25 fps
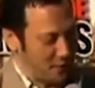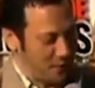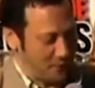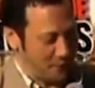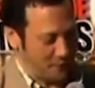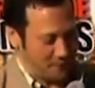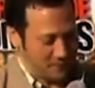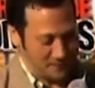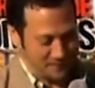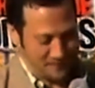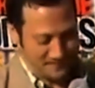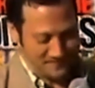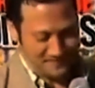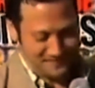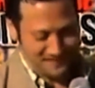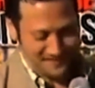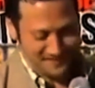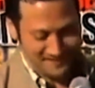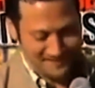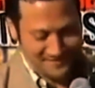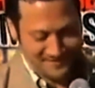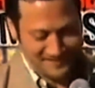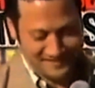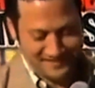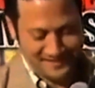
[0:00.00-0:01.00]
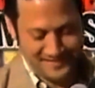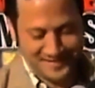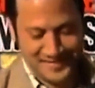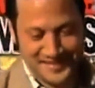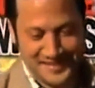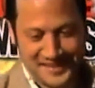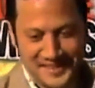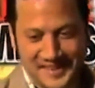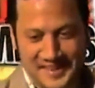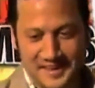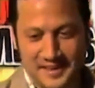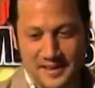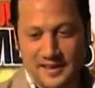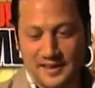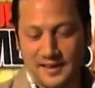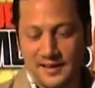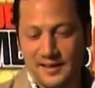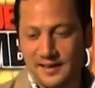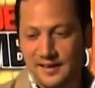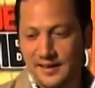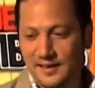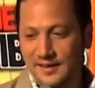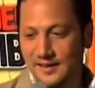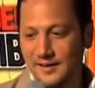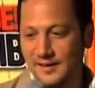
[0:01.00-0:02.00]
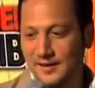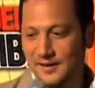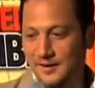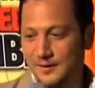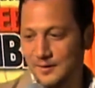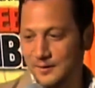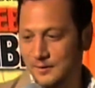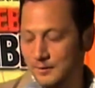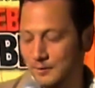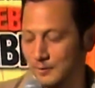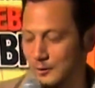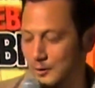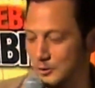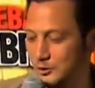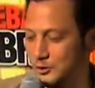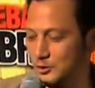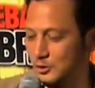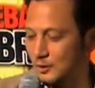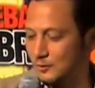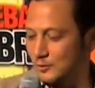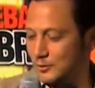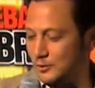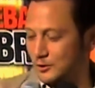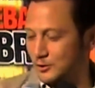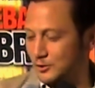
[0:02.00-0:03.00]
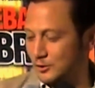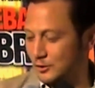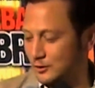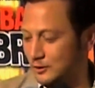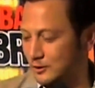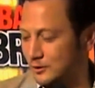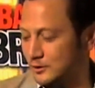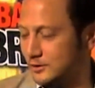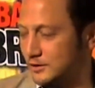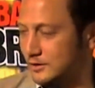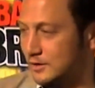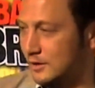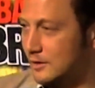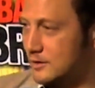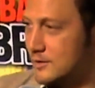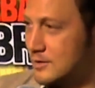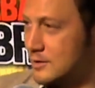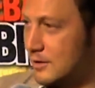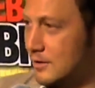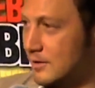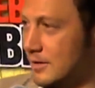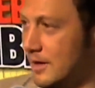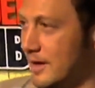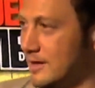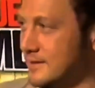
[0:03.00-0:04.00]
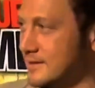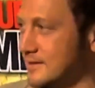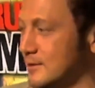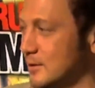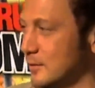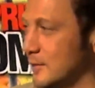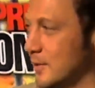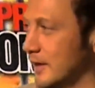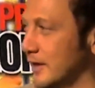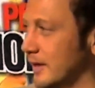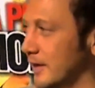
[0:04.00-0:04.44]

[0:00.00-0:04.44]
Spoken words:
historic win and Questlove's award were drowned out by headlines focused on Smith's